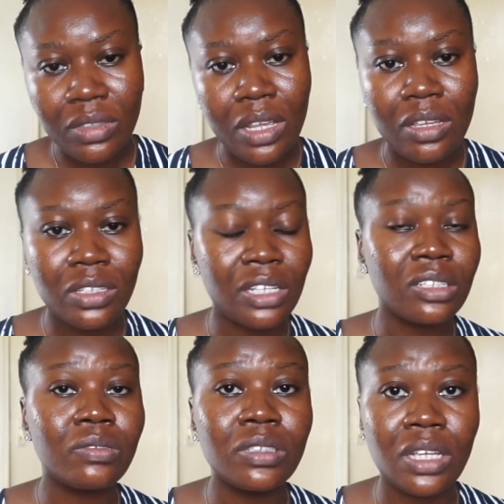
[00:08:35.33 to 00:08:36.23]
because I just
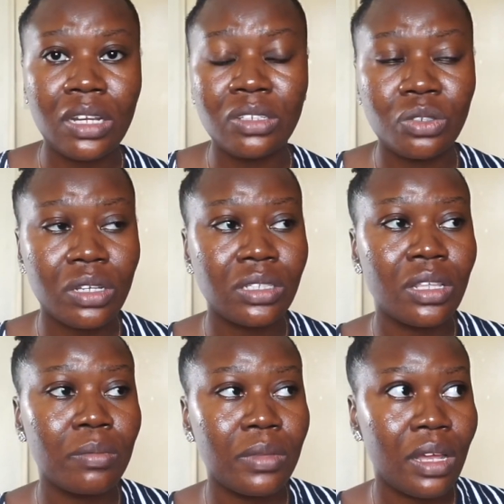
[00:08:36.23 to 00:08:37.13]
feel it's an extra
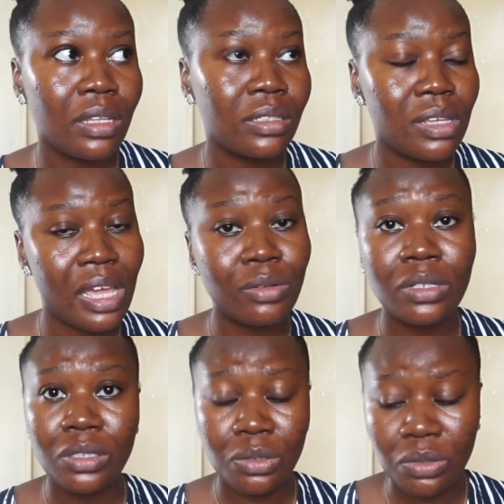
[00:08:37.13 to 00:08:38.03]
step that I don't need
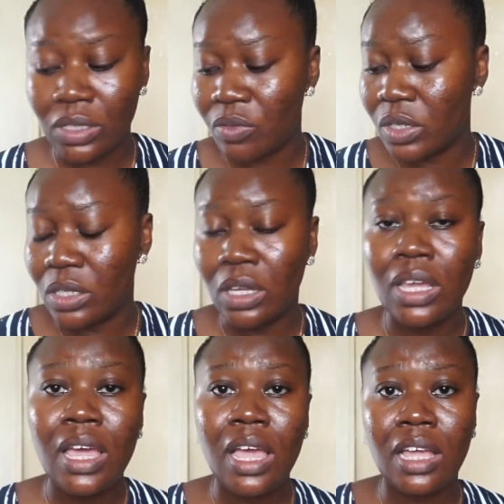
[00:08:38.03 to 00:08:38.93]
to use every day.
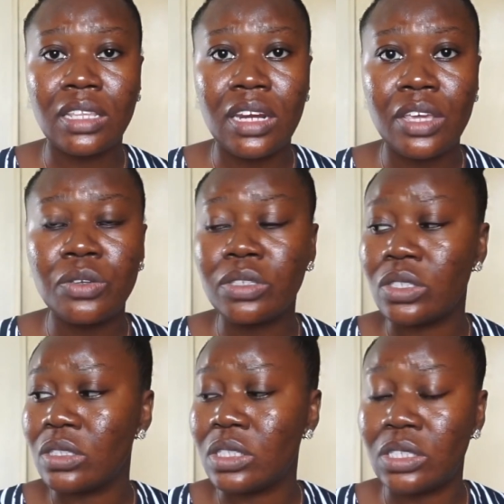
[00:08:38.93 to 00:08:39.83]
And then I use the
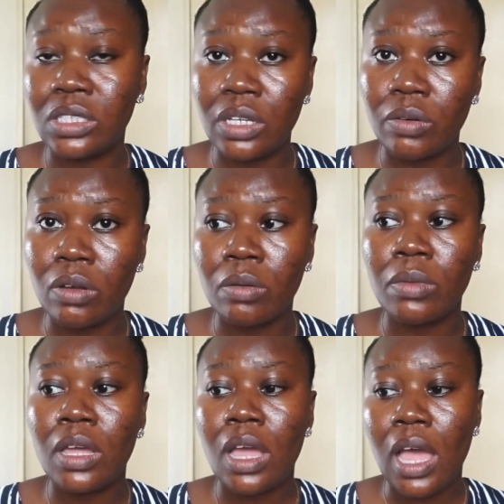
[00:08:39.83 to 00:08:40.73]
serum,
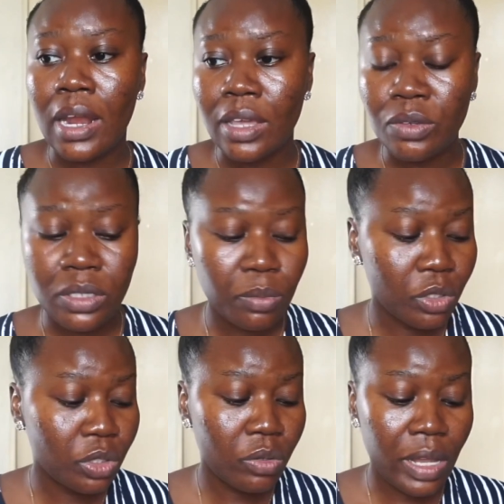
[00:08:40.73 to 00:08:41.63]
and I use a
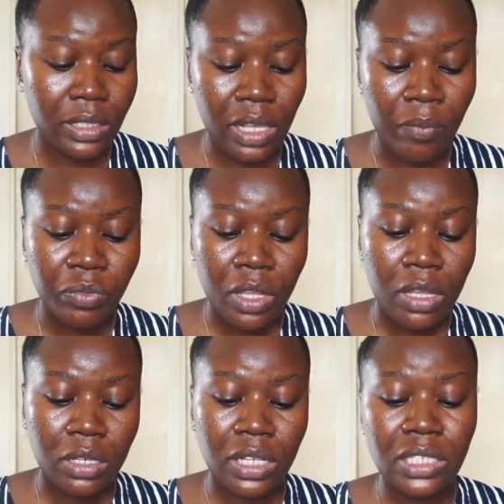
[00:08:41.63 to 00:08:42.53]
moisturizer.
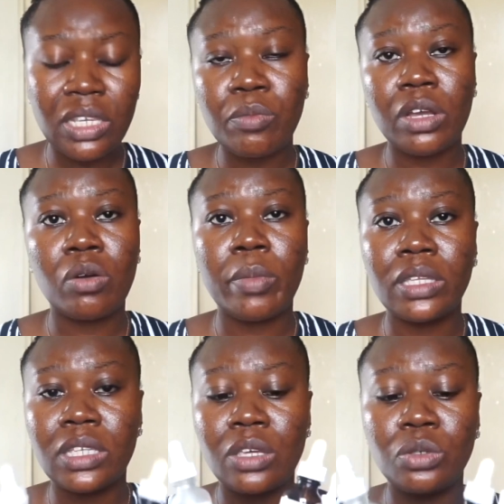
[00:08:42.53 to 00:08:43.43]
Deciem recommends
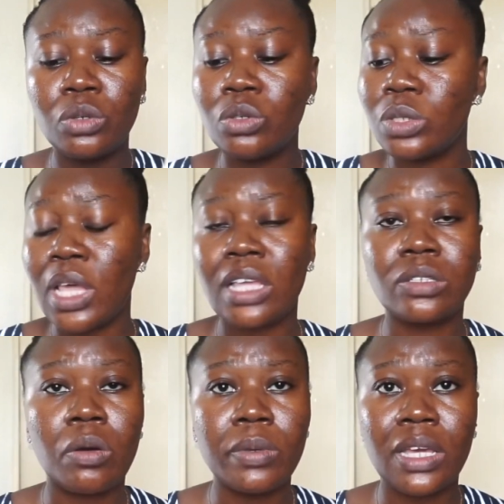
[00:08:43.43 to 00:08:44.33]
that you don't use
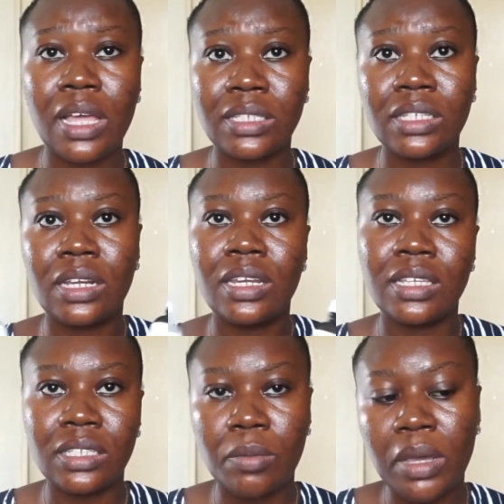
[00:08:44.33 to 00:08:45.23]
ascorbic acid and
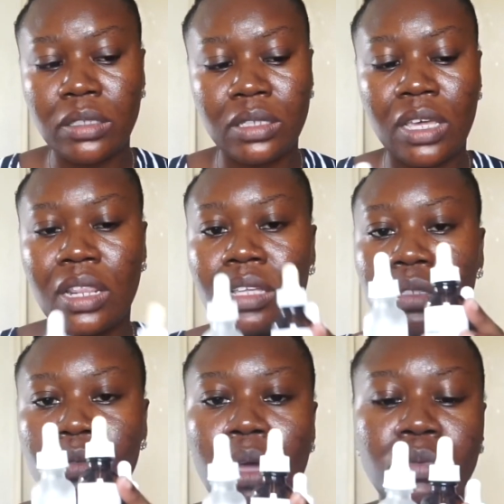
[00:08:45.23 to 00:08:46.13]
niacinamide together,
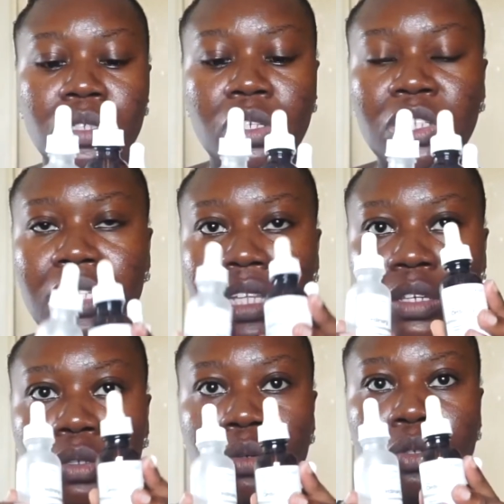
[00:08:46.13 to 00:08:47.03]
so I would suggest that you
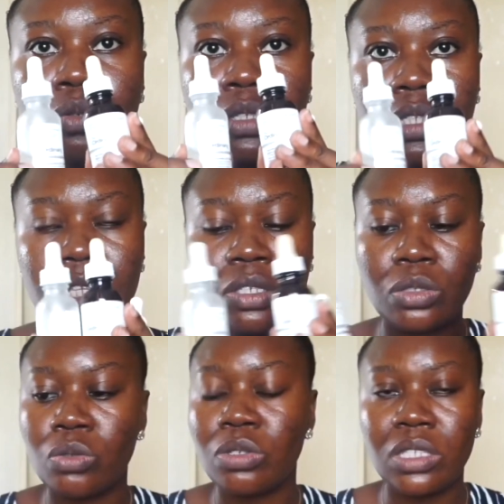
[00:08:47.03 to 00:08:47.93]
don't use these
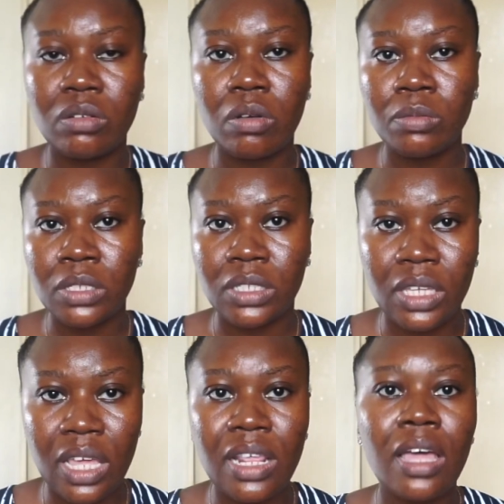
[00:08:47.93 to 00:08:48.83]
2 serums
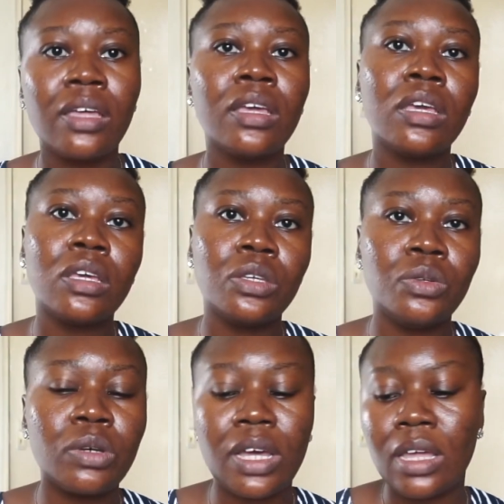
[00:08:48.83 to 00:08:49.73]
together. You
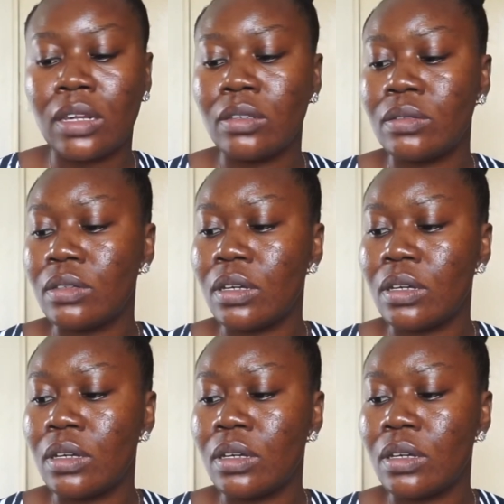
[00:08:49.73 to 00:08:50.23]
can